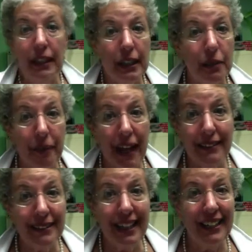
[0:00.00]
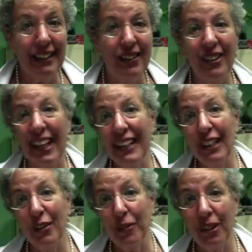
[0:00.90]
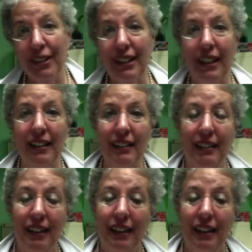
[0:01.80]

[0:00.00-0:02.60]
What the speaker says: incapacitating, you can't get your work done,